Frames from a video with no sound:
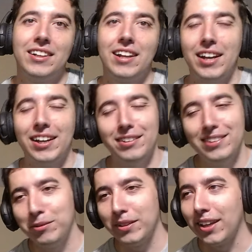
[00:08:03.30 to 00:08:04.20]
I don't think we
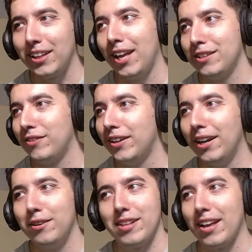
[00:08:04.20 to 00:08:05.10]
can classify. That was
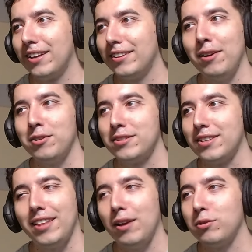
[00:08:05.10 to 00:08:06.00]
like that
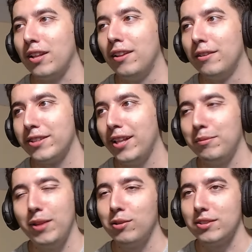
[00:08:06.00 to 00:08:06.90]
was a love slap.
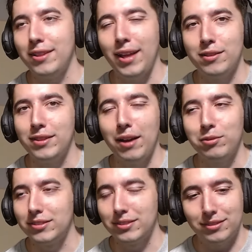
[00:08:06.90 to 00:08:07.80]
That was
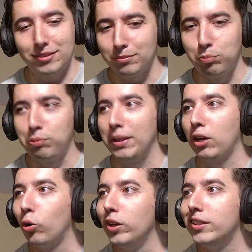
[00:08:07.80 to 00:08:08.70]

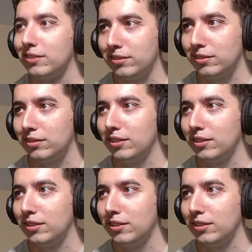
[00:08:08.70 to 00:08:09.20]
pre-coitus